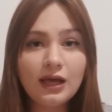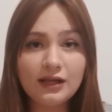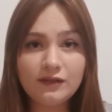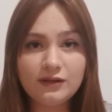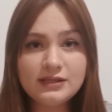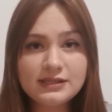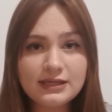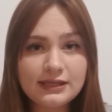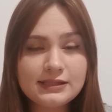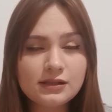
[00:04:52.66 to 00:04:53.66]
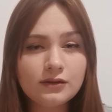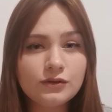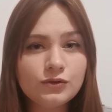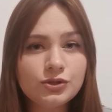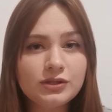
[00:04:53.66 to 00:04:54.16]
At this task
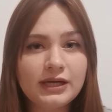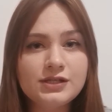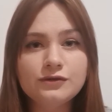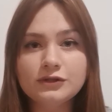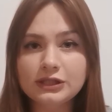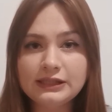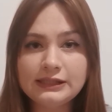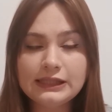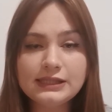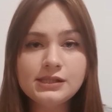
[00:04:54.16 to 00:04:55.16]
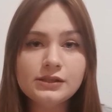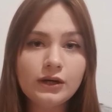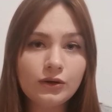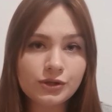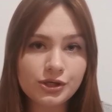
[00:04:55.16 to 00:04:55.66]
you should answer yes
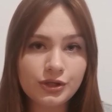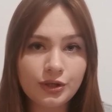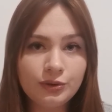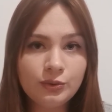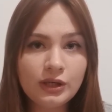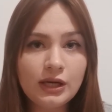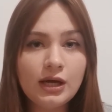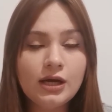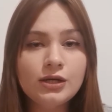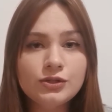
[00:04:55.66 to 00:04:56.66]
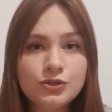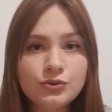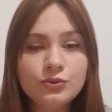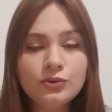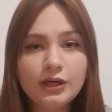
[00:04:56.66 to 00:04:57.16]
or no
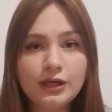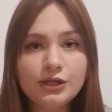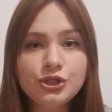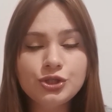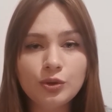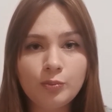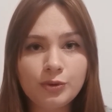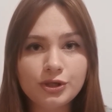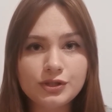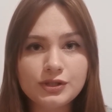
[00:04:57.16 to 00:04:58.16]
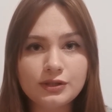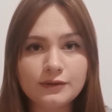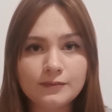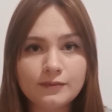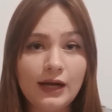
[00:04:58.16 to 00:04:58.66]
to each
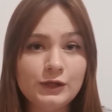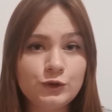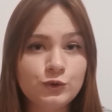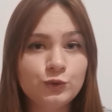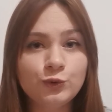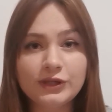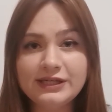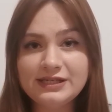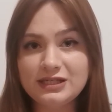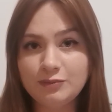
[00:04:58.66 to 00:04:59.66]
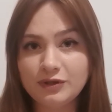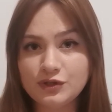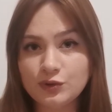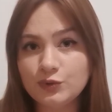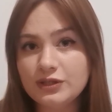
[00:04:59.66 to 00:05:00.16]
person. Also ist die
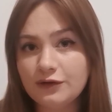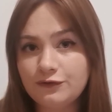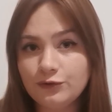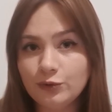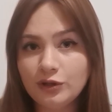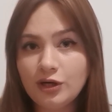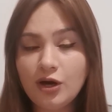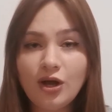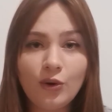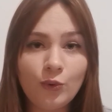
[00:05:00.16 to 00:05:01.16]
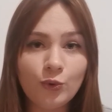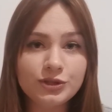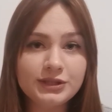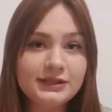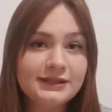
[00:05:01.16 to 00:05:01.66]
Person dafür
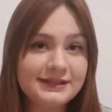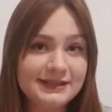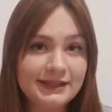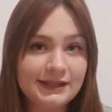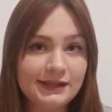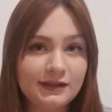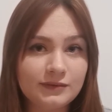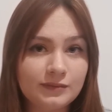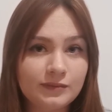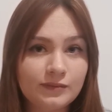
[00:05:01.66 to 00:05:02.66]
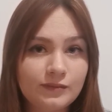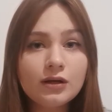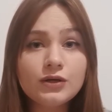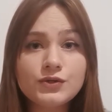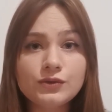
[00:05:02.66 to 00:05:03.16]
oder dagegen.
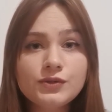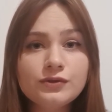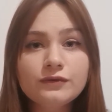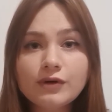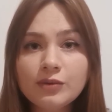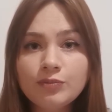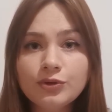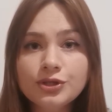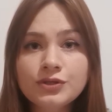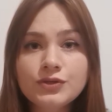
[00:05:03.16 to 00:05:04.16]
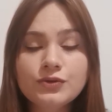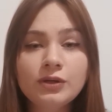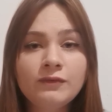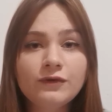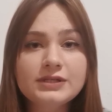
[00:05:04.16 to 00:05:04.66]
It's also very important
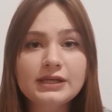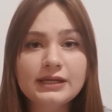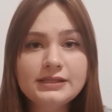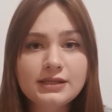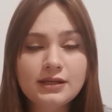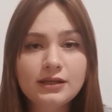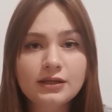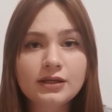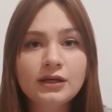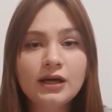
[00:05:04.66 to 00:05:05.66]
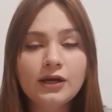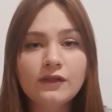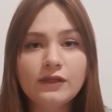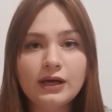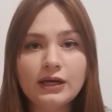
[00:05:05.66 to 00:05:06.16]
emphasize here
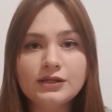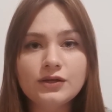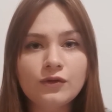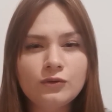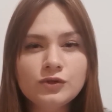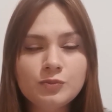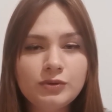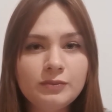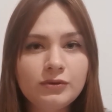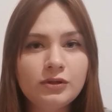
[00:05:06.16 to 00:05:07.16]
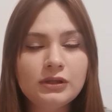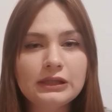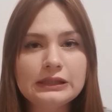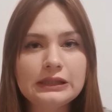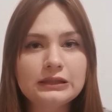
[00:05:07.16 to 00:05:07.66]
that those
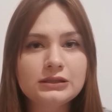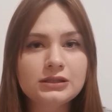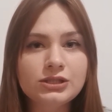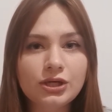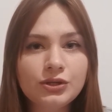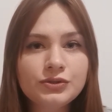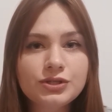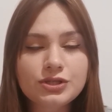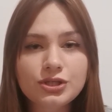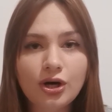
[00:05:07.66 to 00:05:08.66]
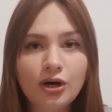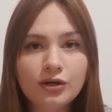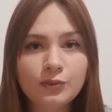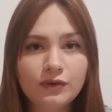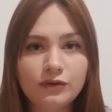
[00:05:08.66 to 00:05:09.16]
people don't
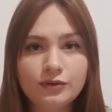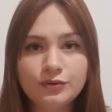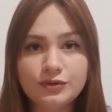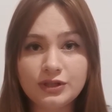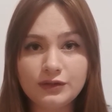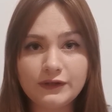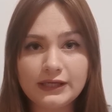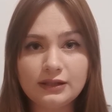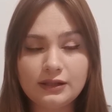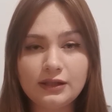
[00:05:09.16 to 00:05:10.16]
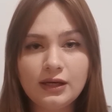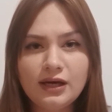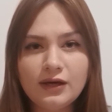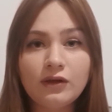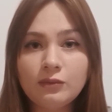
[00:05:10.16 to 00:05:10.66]
talk with you directly.
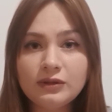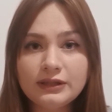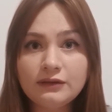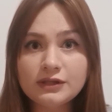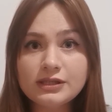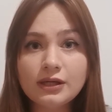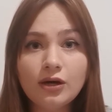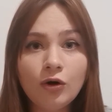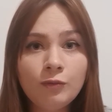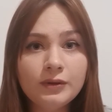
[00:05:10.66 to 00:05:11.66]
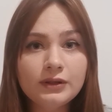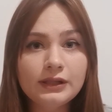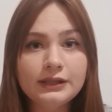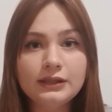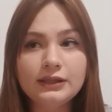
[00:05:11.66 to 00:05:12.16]
They will never say
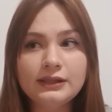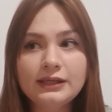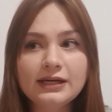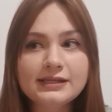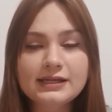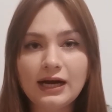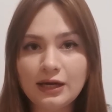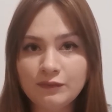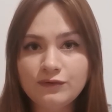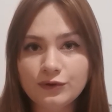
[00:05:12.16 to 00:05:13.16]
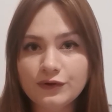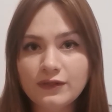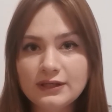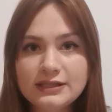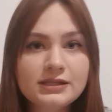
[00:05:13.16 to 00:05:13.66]
openly, yes, I'm for
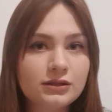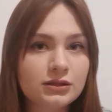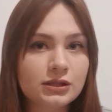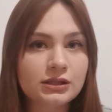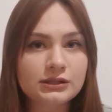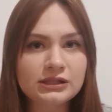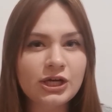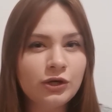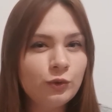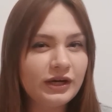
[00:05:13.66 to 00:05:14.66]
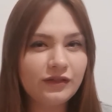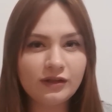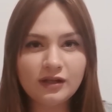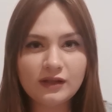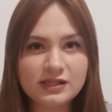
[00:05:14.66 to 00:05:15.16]
this, or no, I
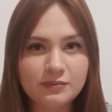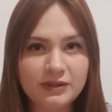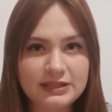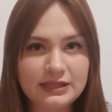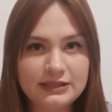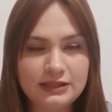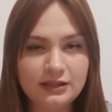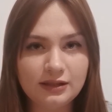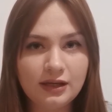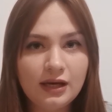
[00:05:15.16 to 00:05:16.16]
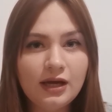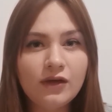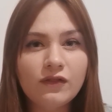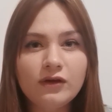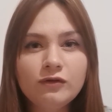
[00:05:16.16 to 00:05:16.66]
think that's a bad idea.
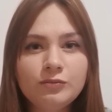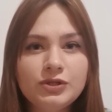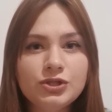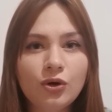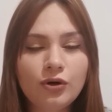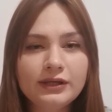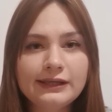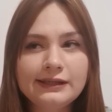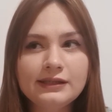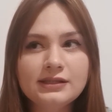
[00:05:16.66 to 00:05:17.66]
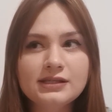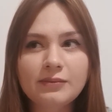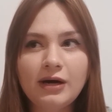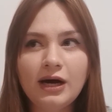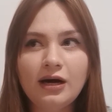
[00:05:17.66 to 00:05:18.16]
They will be talking
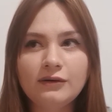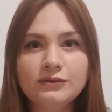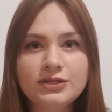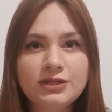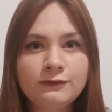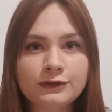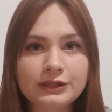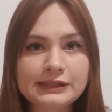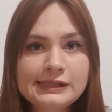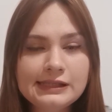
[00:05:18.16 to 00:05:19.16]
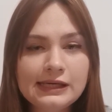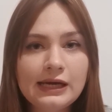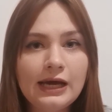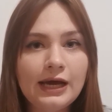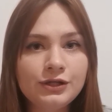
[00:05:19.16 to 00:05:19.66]
somehow different,
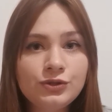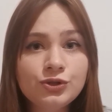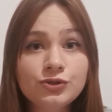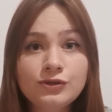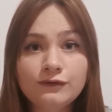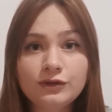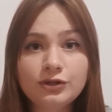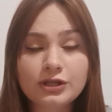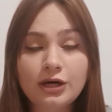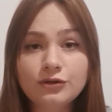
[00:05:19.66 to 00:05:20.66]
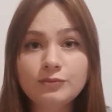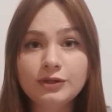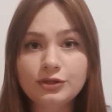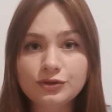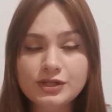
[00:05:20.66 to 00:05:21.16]
and you should to figure out by
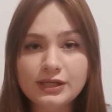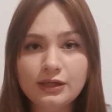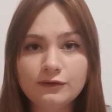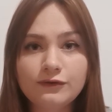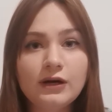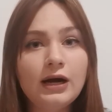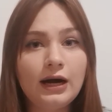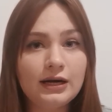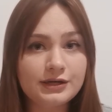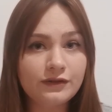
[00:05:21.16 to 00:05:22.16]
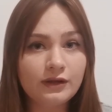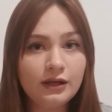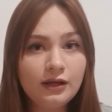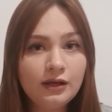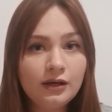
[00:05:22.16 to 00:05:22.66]
yourself, are
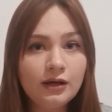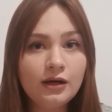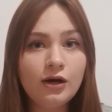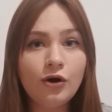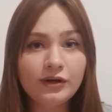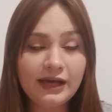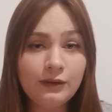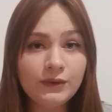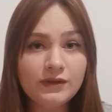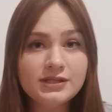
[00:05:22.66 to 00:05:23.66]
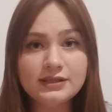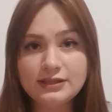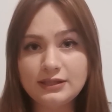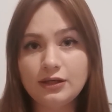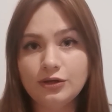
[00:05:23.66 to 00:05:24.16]
they okay with this
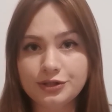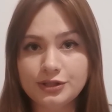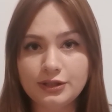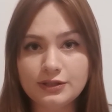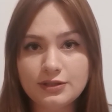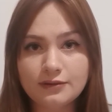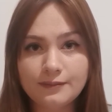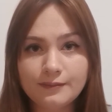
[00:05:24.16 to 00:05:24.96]
idea or not?